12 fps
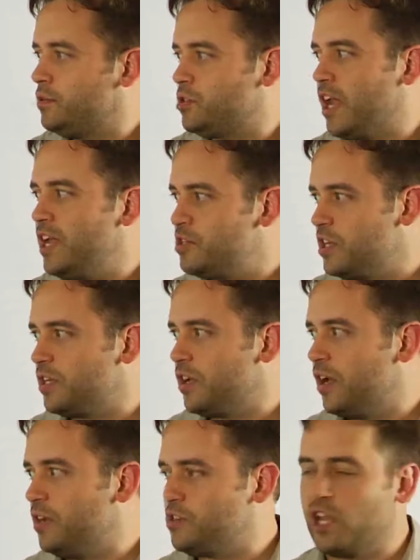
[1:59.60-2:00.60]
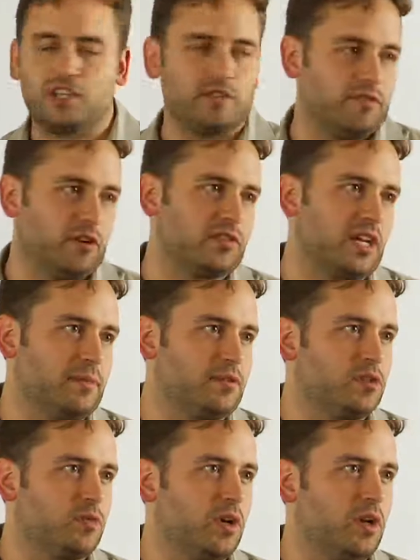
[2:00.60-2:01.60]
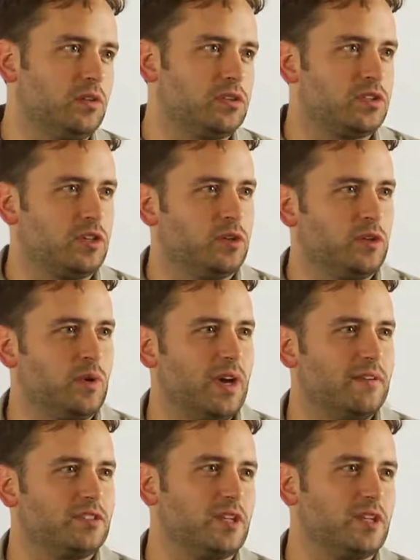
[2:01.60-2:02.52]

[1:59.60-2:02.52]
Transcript: Changing field types as well. So you have